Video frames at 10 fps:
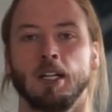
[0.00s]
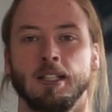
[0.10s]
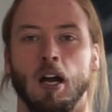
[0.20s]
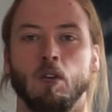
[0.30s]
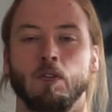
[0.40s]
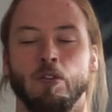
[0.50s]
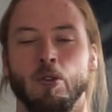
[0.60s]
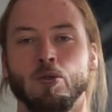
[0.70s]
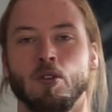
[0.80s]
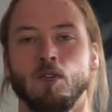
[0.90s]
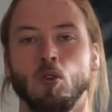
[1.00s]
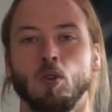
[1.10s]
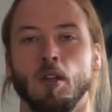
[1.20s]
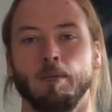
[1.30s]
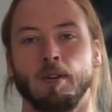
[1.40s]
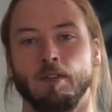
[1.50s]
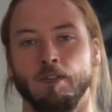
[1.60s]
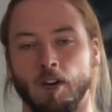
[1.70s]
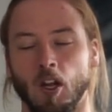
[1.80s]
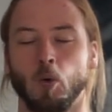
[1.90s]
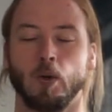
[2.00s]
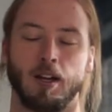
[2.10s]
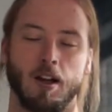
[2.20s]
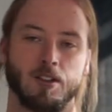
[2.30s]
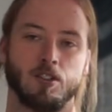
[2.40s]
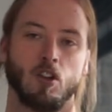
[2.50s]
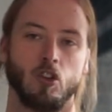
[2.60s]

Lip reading: Now, for those of you that have been following us,